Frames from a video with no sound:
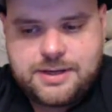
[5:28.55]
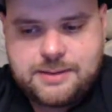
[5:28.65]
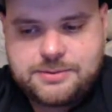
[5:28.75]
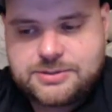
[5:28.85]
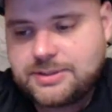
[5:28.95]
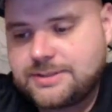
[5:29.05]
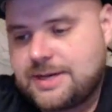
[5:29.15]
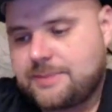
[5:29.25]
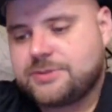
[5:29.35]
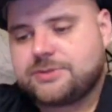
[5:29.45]
And I'm just, like I
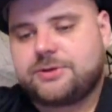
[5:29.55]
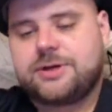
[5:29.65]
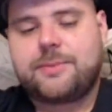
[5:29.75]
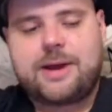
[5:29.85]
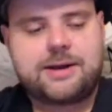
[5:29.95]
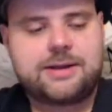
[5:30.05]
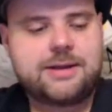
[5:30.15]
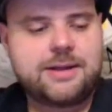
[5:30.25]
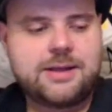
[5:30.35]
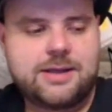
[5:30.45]
said, I'm just learning about it,
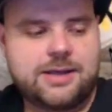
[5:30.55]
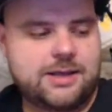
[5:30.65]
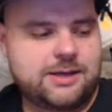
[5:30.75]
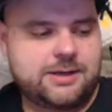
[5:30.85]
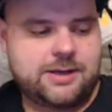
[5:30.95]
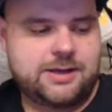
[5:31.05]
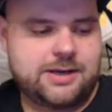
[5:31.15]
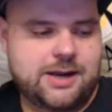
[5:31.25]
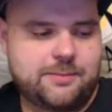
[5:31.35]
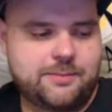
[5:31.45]
and
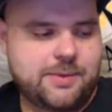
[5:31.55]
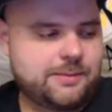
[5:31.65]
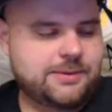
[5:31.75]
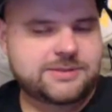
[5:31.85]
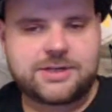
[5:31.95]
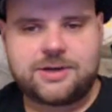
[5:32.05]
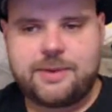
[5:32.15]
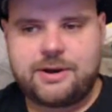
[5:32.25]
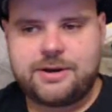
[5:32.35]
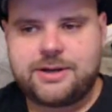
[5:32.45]
I'm excited
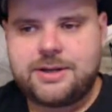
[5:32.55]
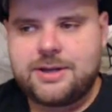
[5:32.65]
about it.